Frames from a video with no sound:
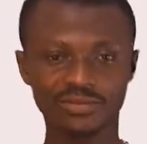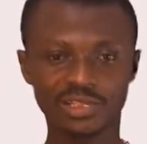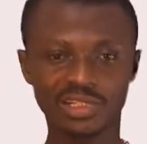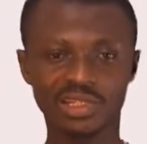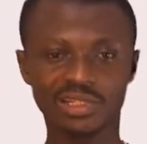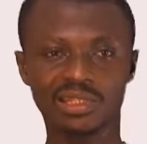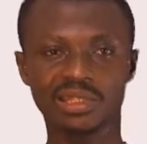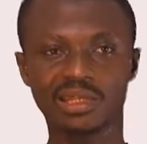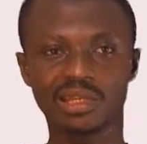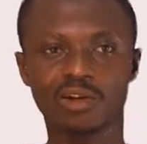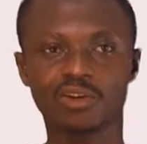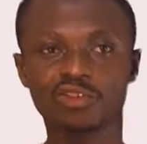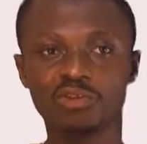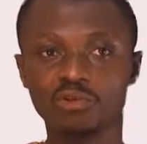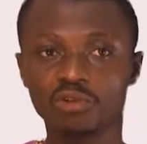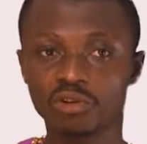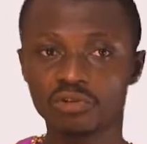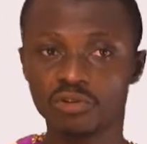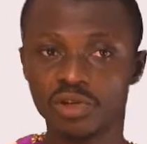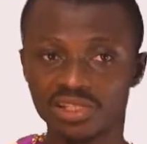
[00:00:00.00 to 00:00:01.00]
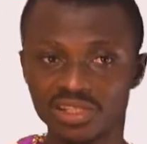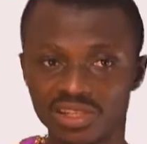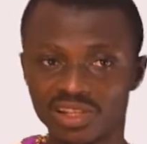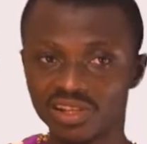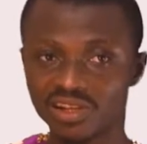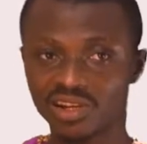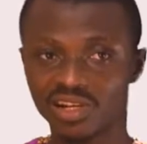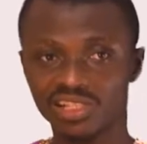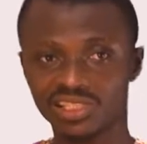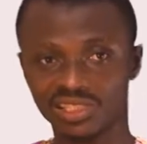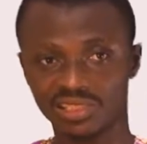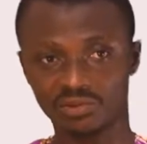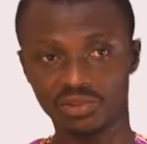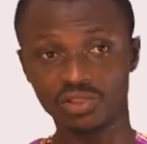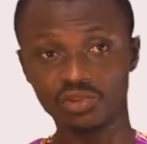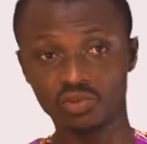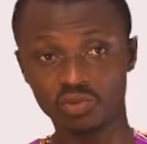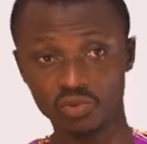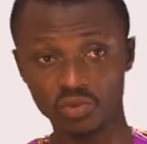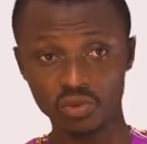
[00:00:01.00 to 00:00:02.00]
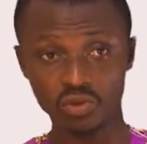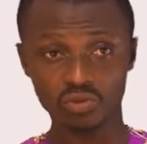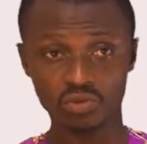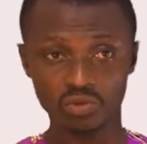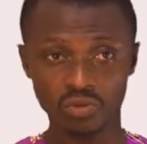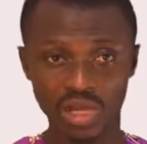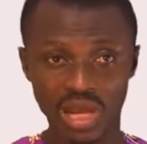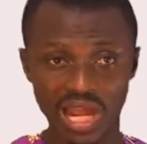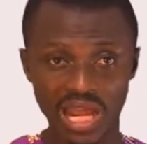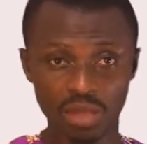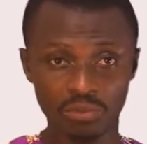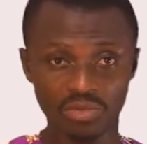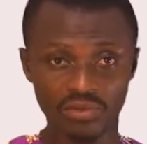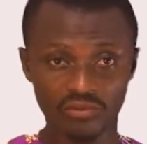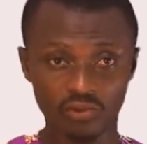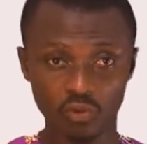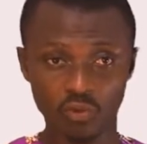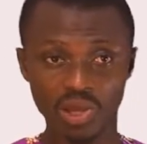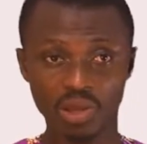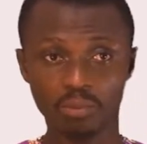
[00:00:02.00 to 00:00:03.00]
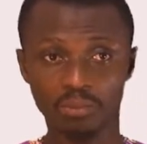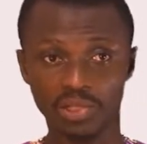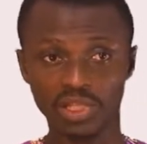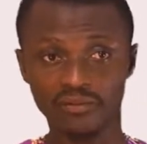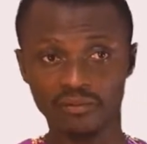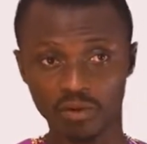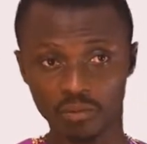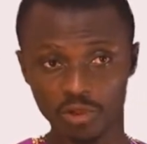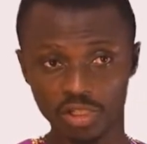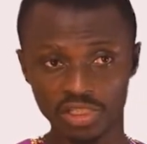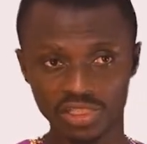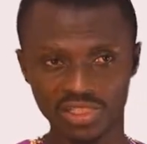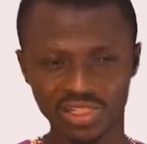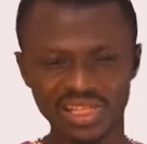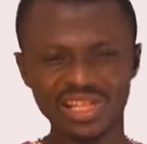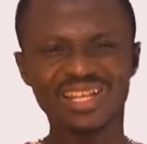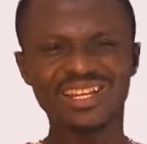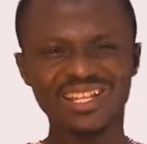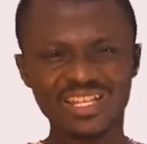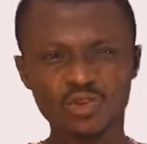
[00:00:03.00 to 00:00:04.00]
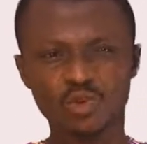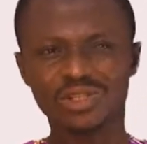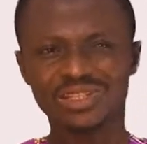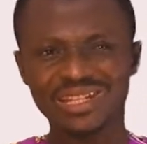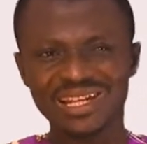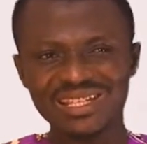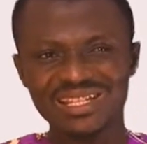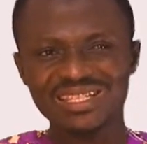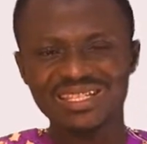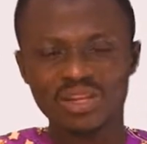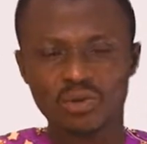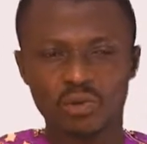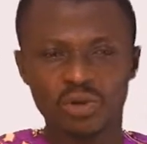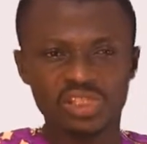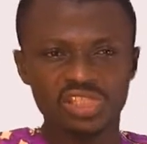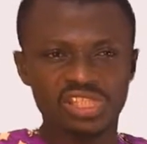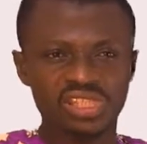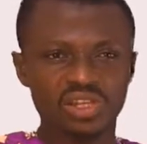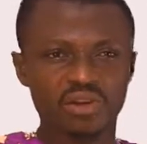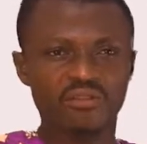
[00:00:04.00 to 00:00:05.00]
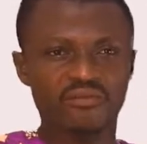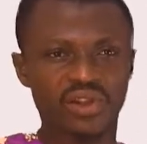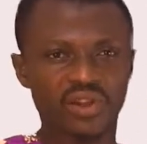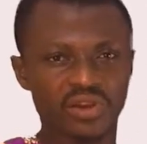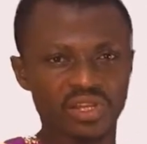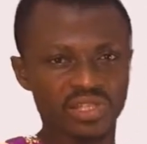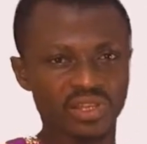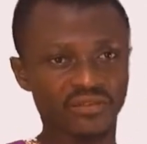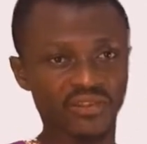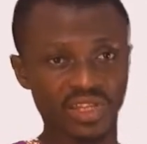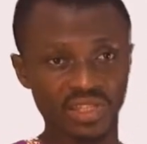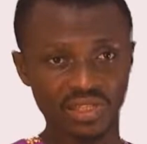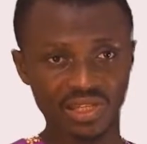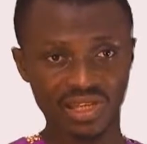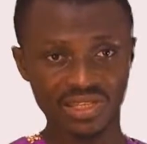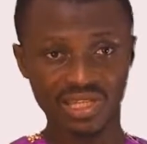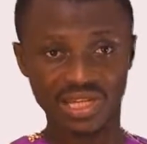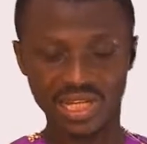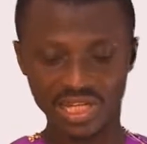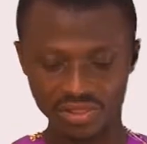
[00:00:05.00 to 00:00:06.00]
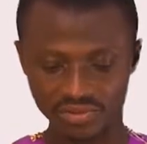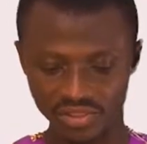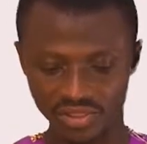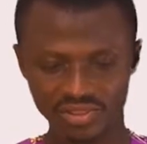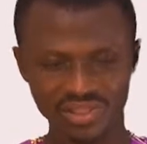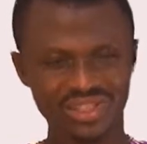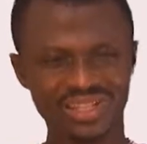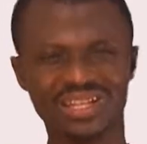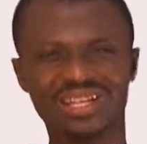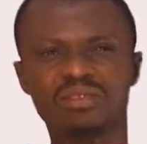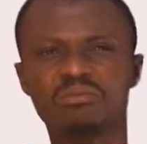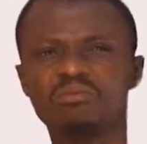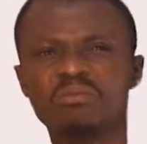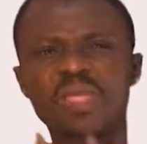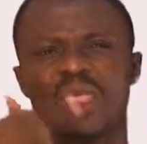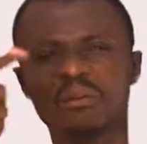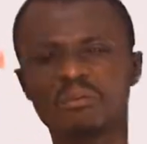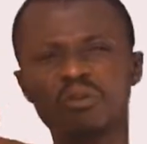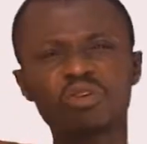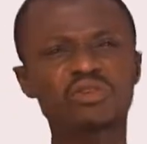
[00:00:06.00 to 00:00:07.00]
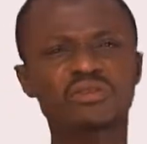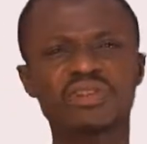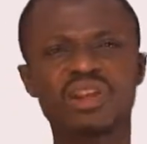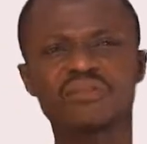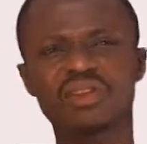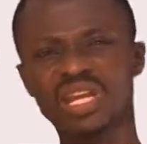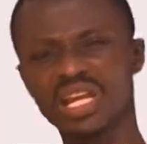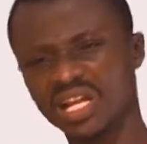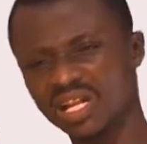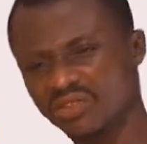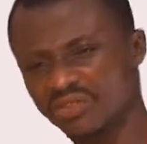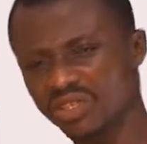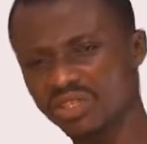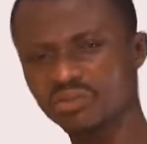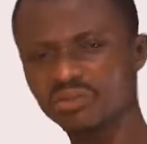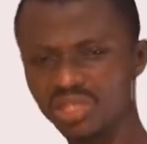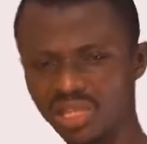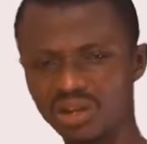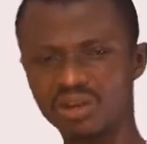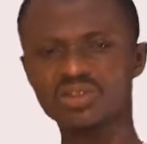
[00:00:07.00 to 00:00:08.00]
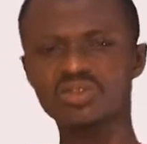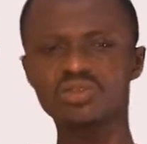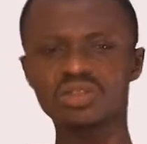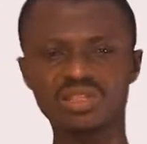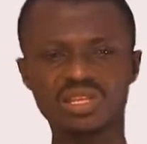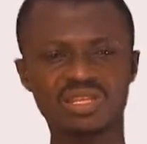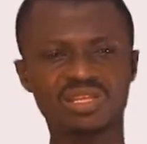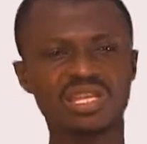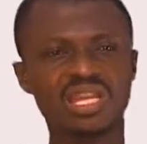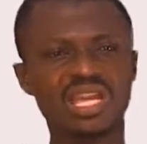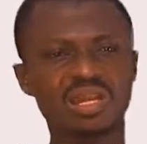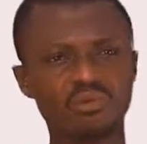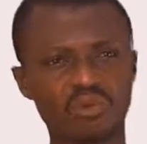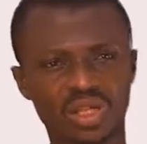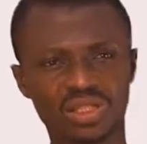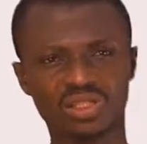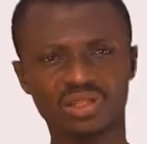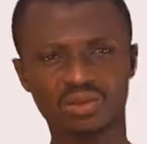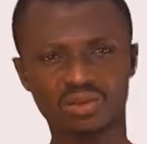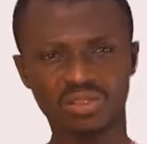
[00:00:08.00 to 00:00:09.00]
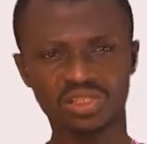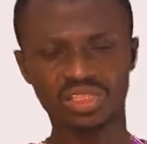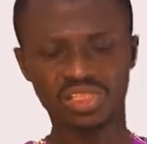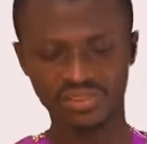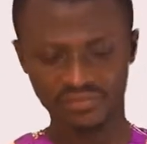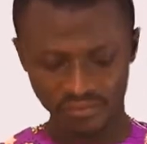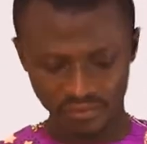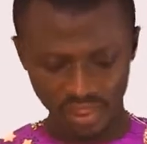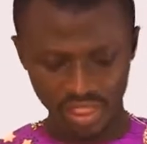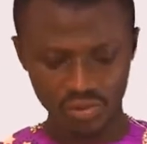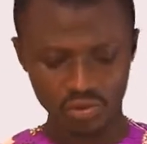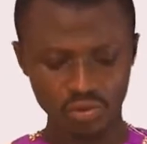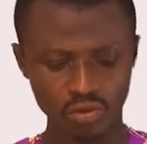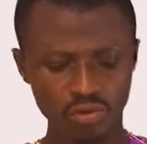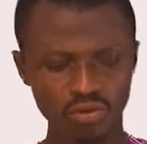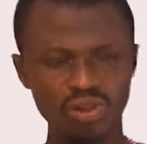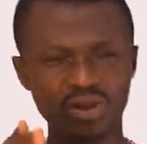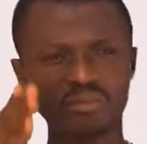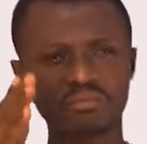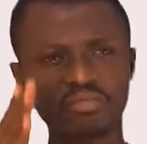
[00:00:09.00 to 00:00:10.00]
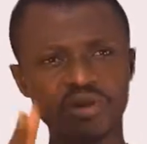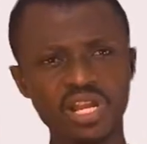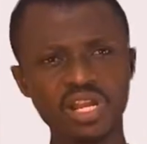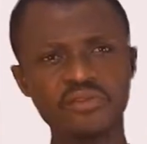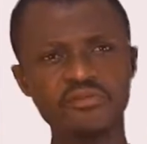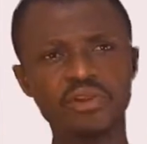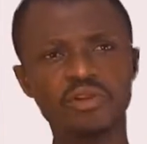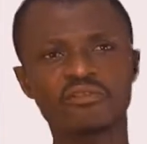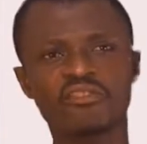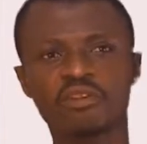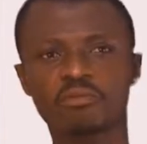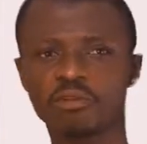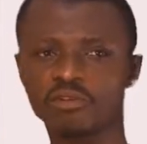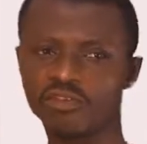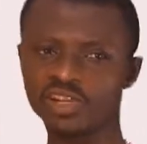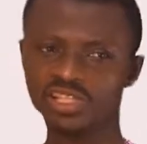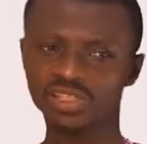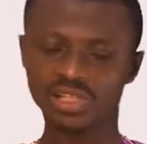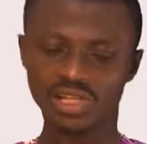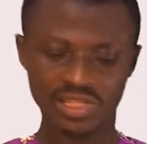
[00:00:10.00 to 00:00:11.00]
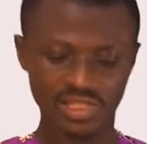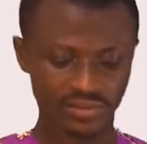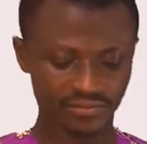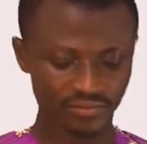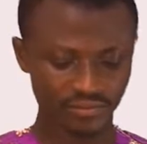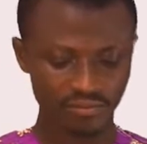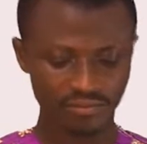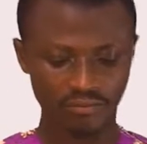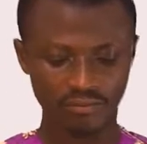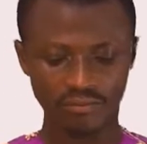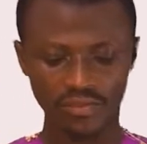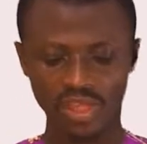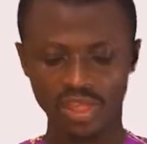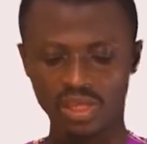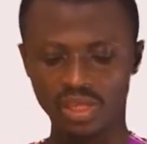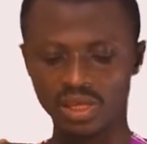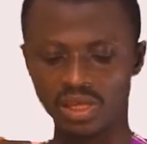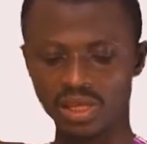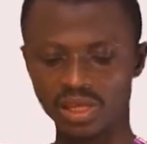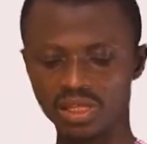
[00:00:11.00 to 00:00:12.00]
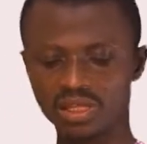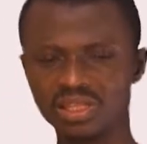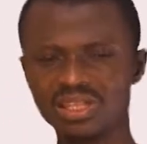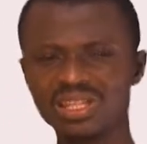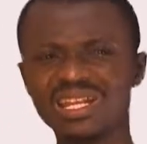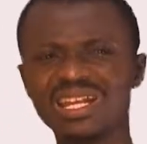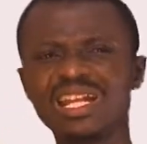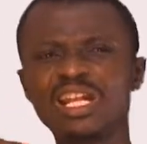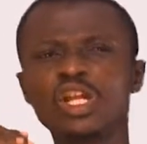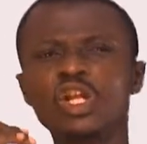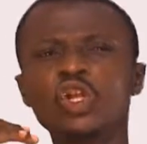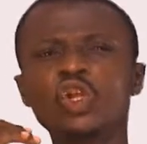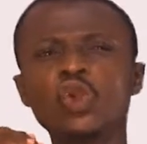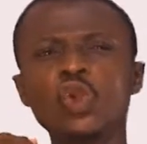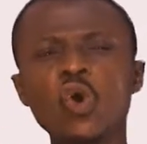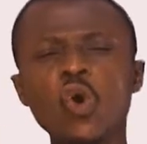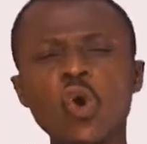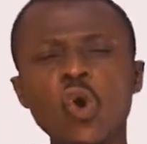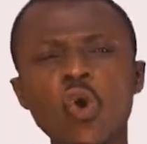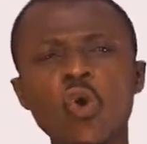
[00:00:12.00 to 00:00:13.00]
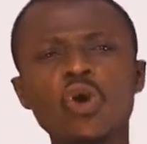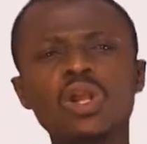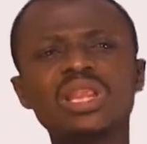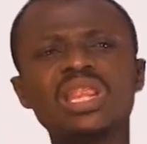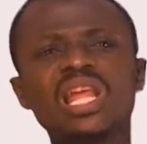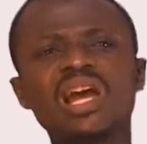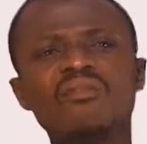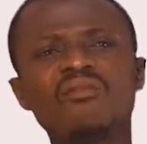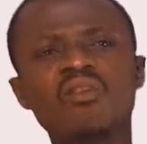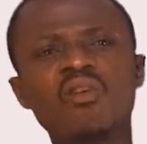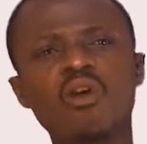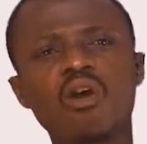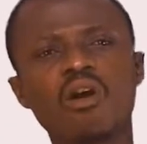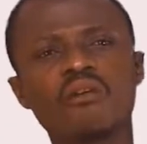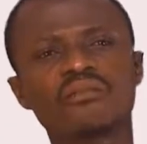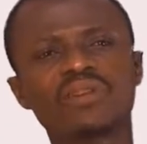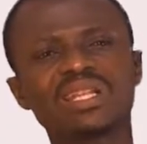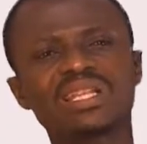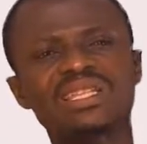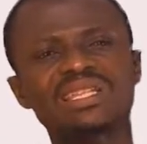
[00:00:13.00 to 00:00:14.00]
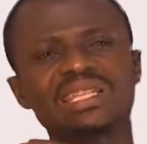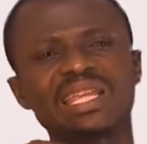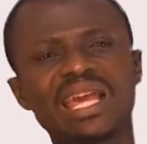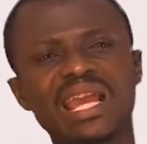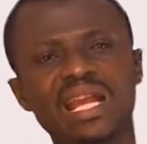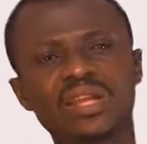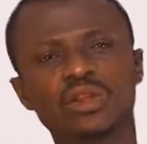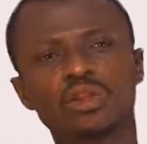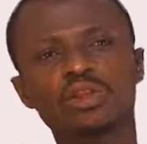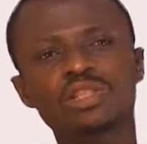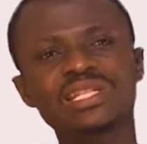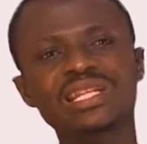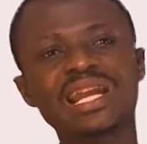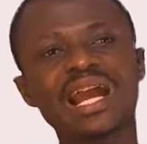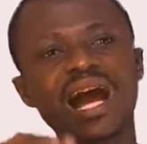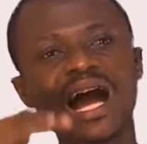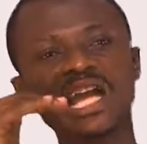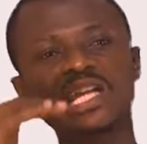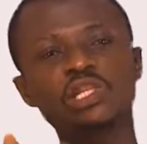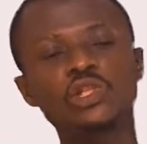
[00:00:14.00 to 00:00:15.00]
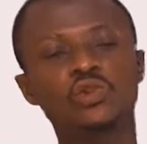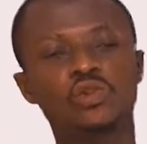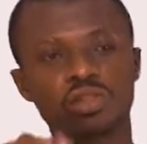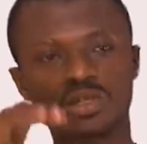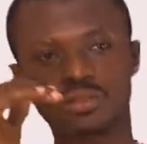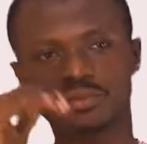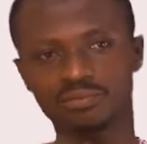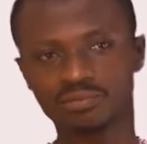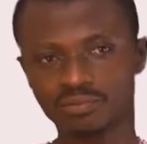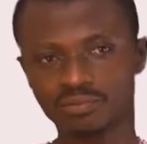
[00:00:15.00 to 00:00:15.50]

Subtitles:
and the economy was crashing. We need to go to IMF to go and plead for money. So that is the condition that we find ourselves in as a country. And most of the African countries, they are also in the same condition. So brain drain of our professionals and low level of technological use.